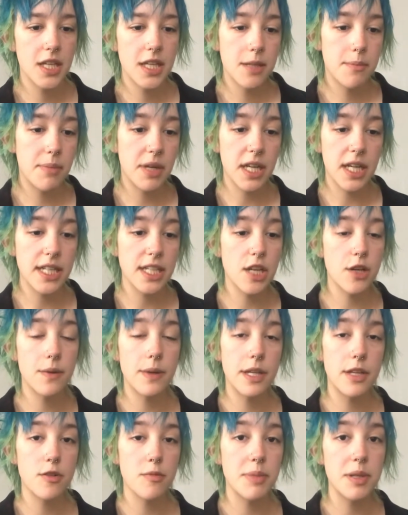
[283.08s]
but I know
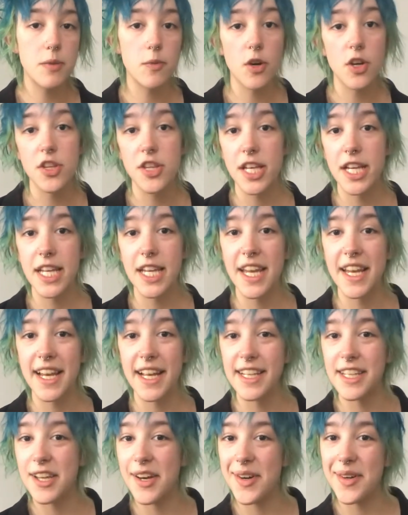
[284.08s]
it'll be worth it, and
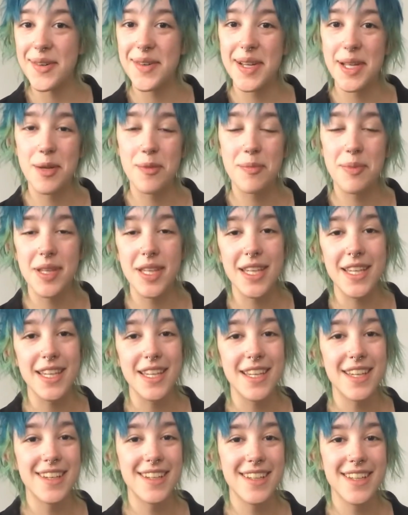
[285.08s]
I know it'll
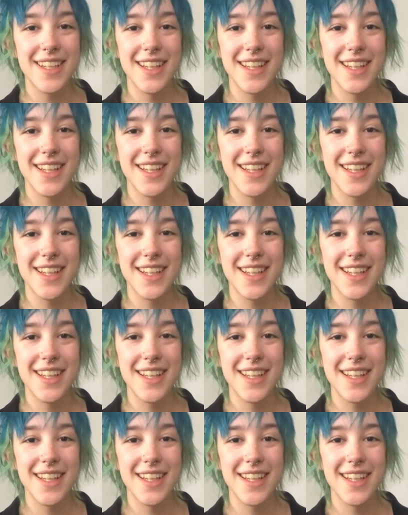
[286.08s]
be